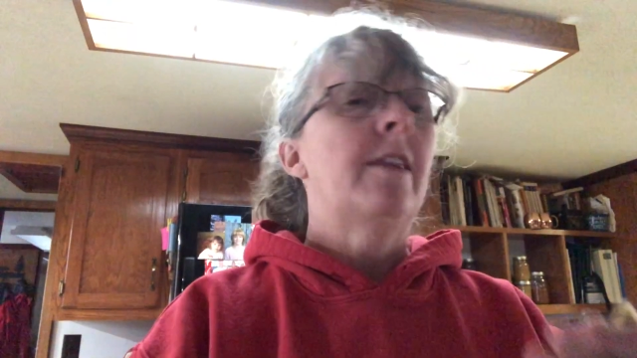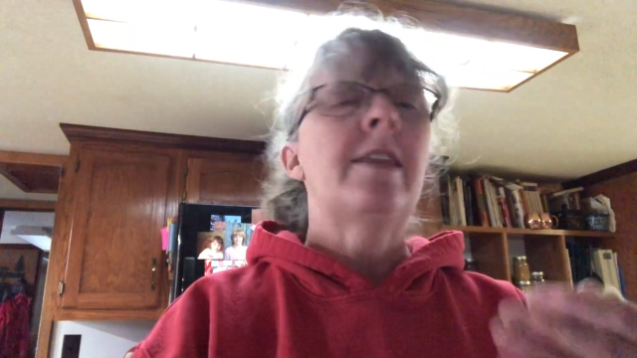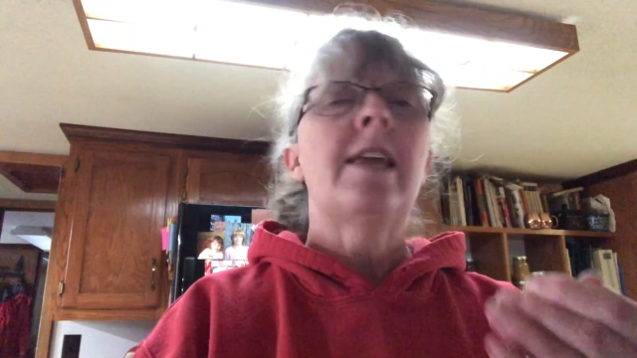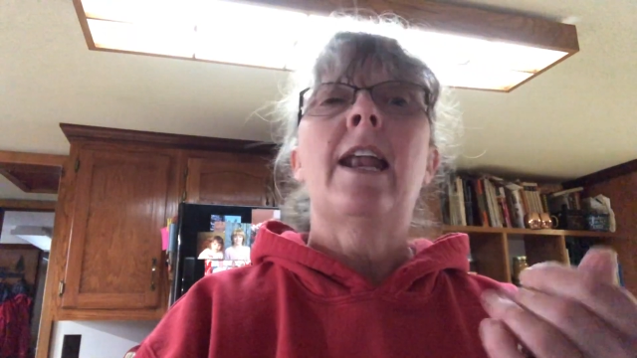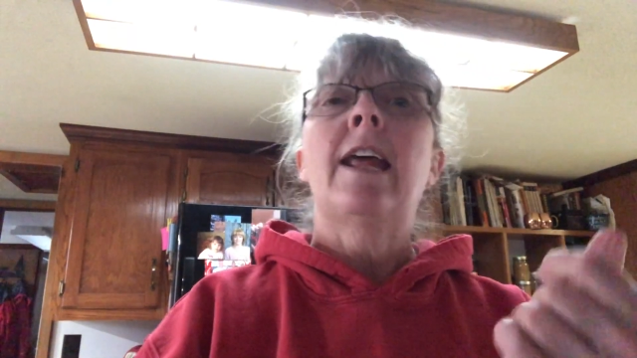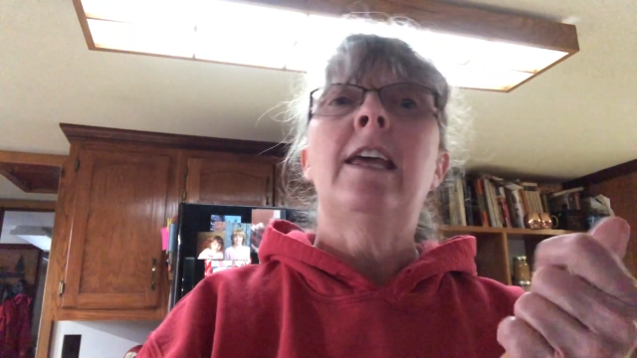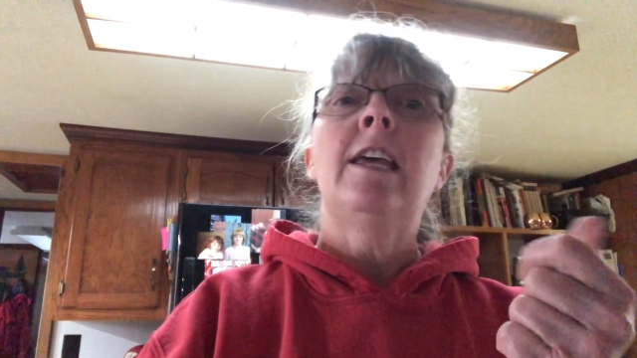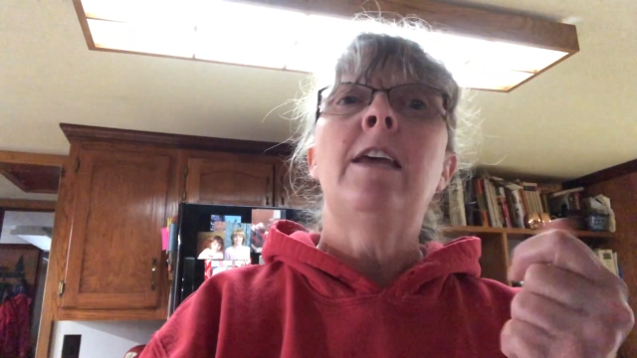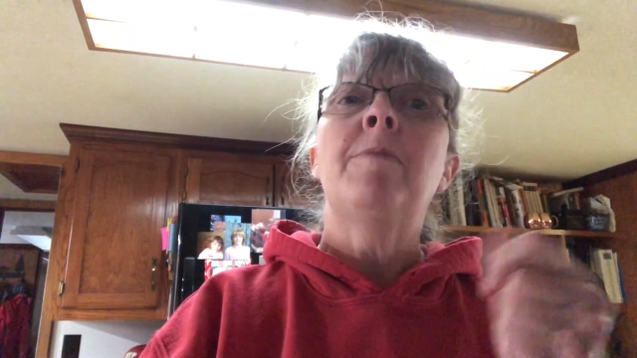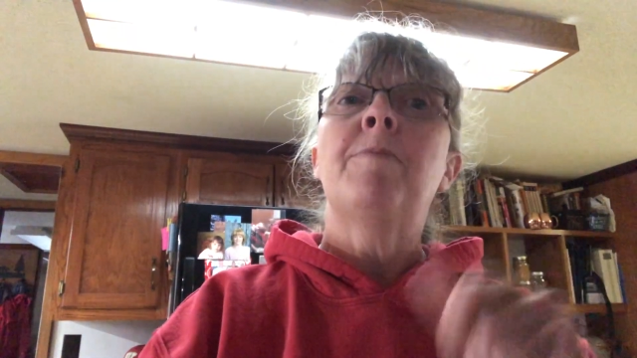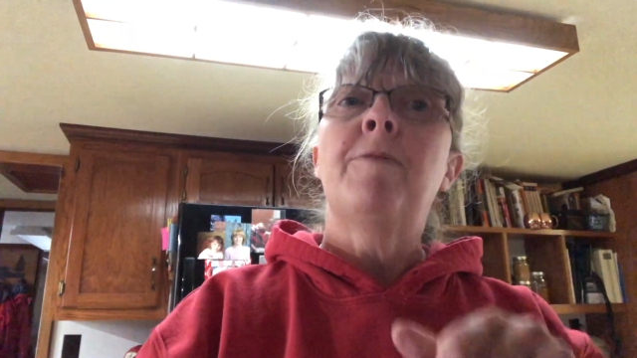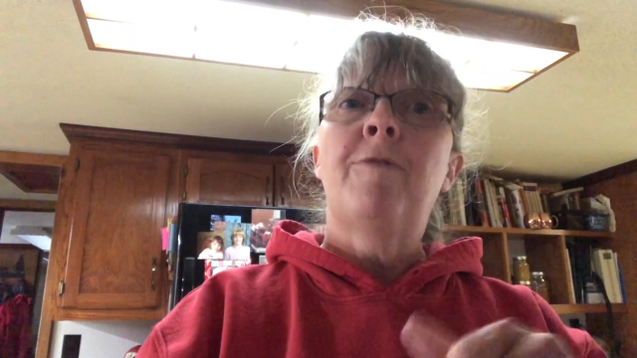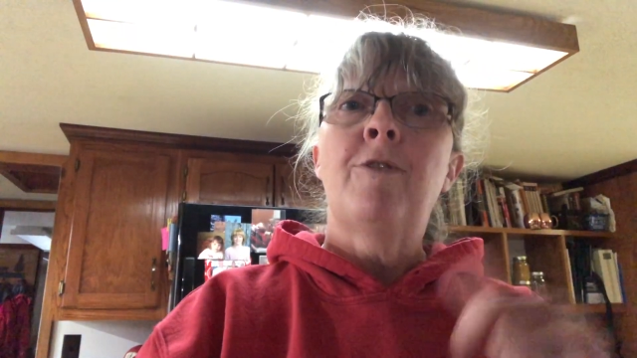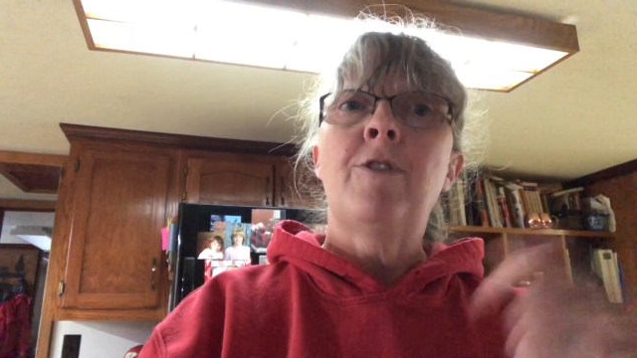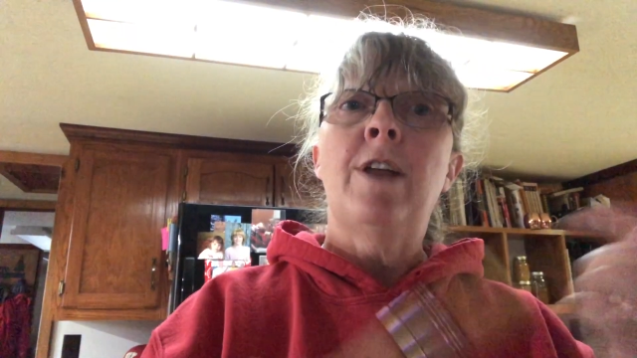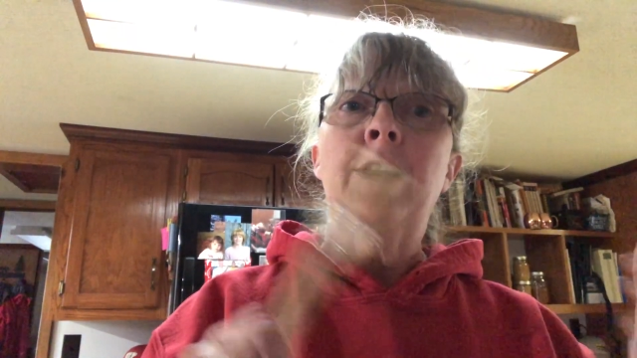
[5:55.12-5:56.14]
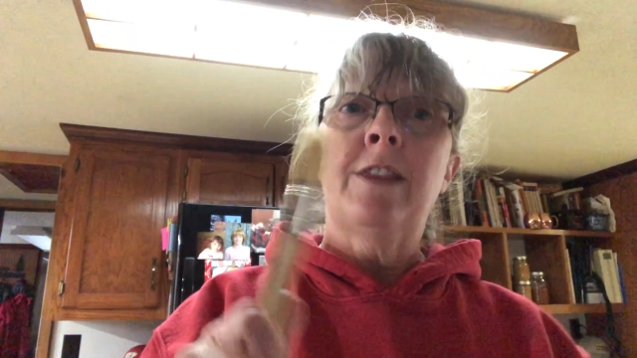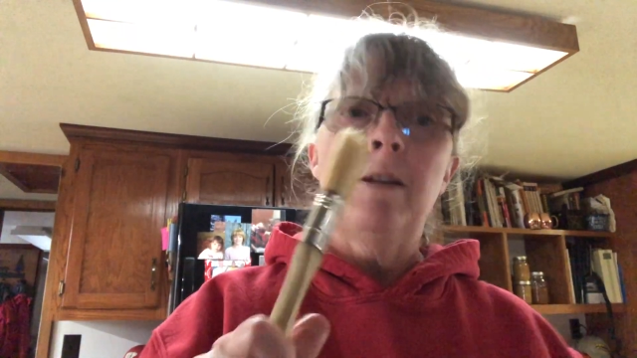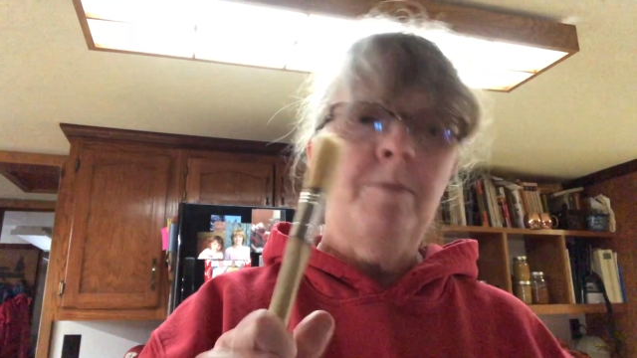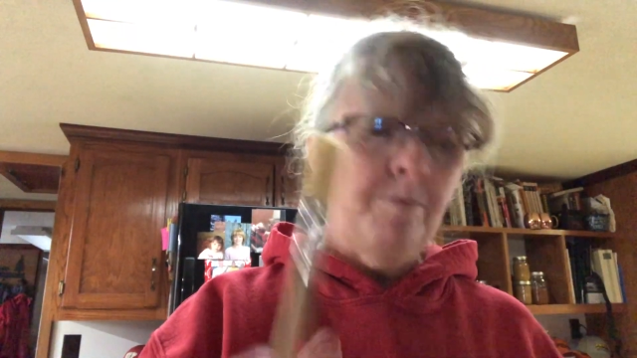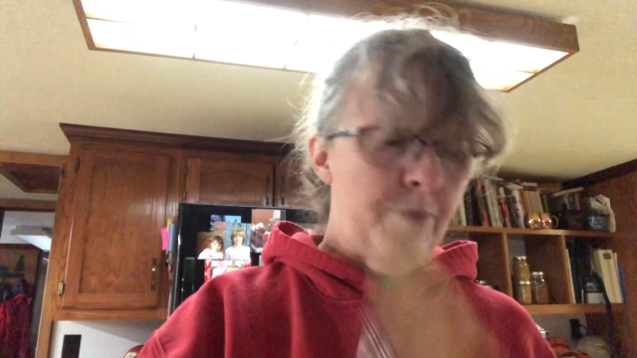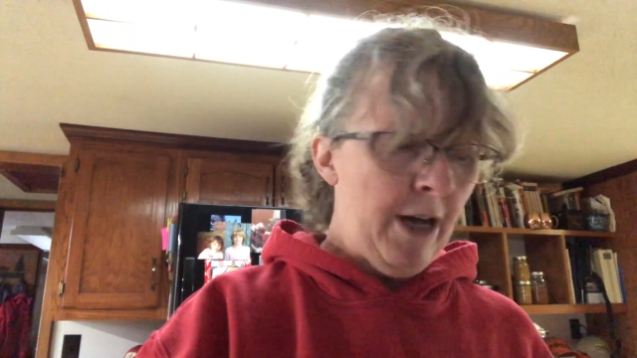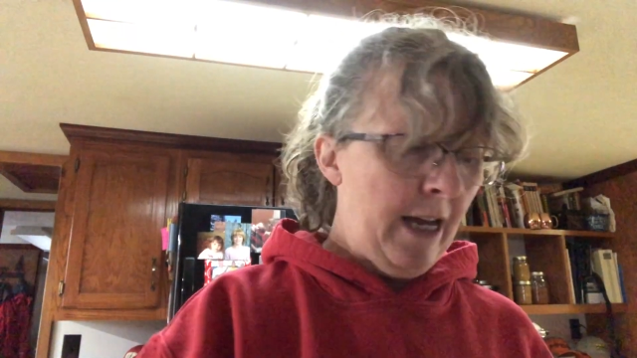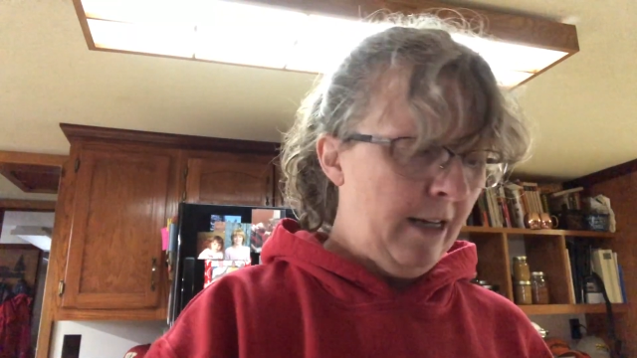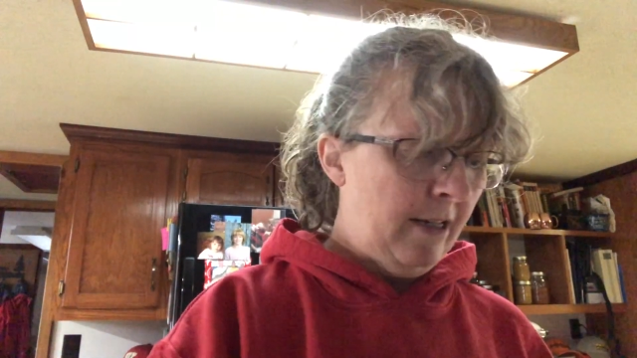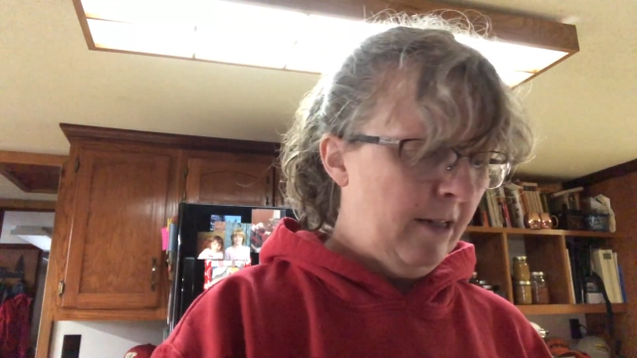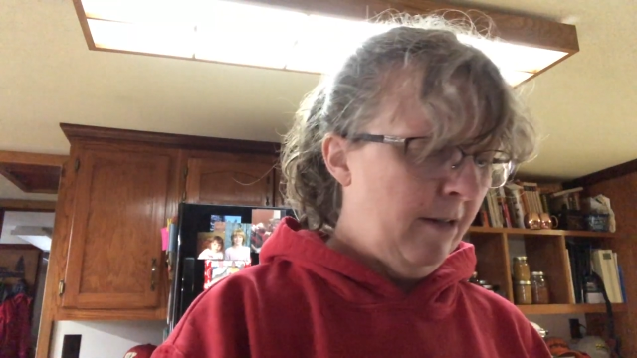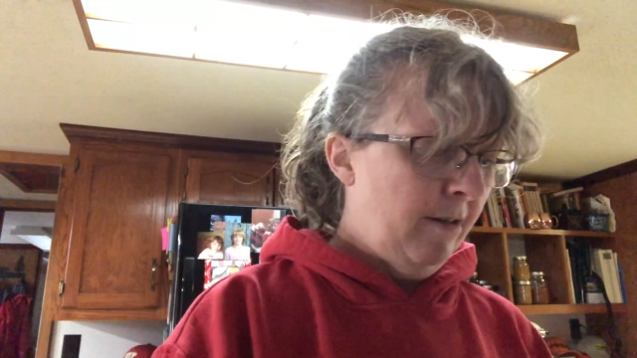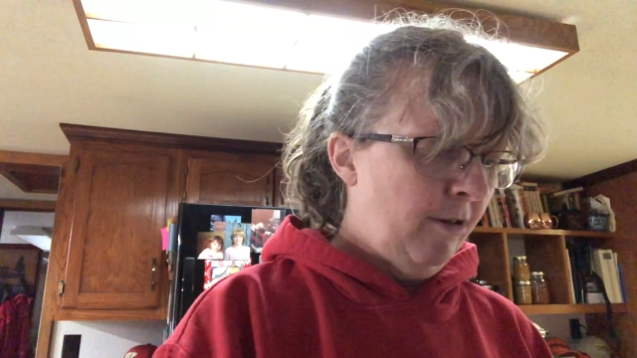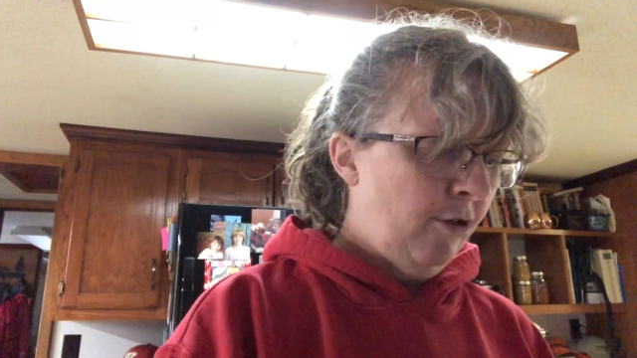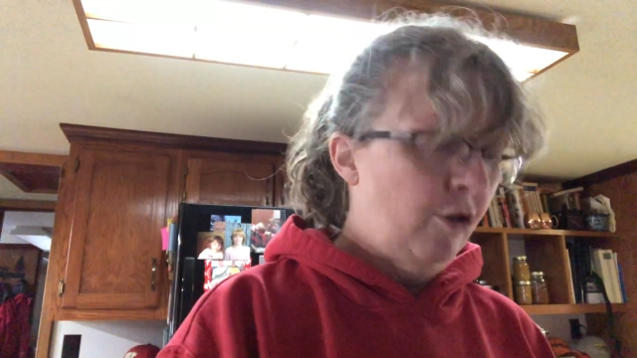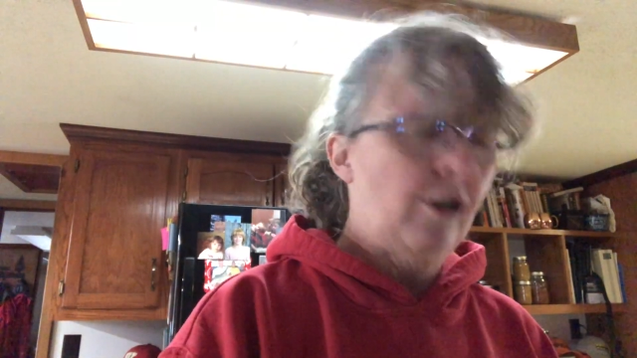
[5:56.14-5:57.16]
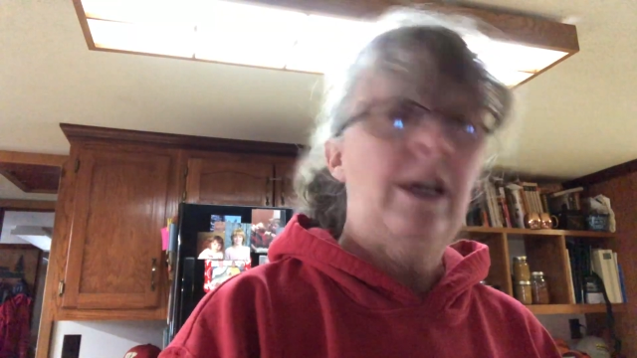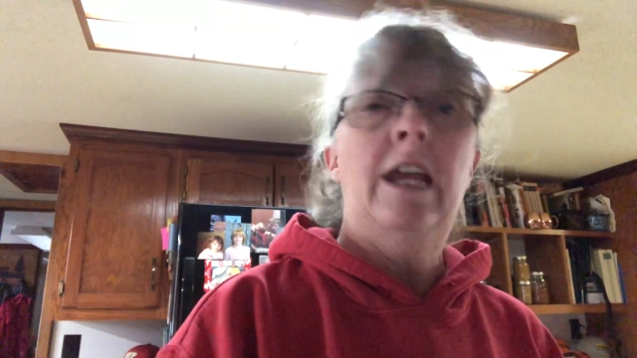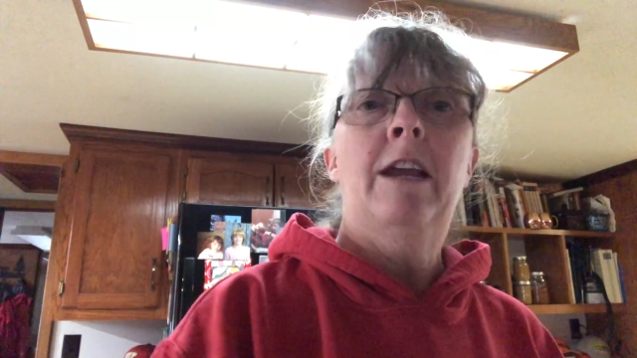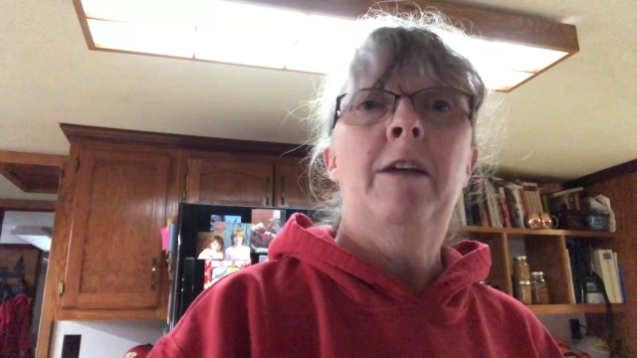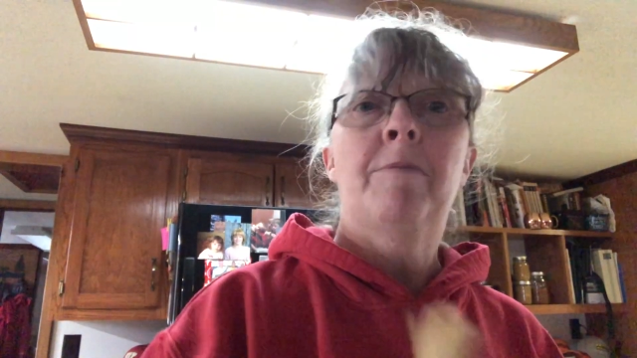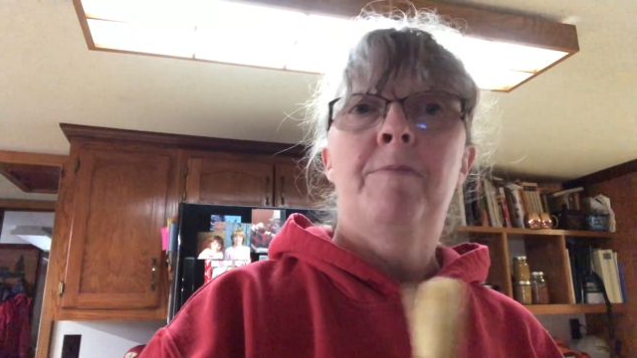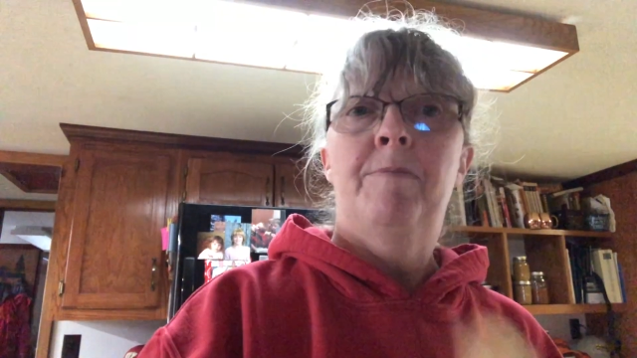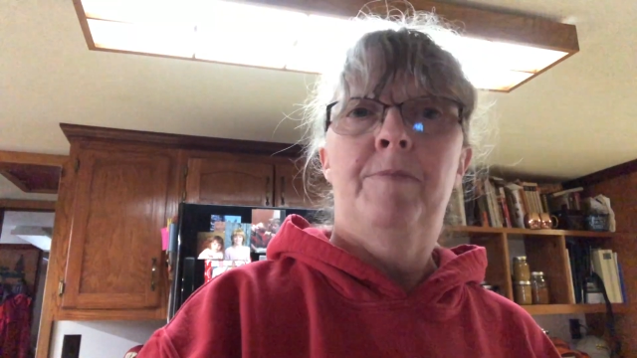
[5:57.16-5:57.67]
that I keep for nothing but cooking.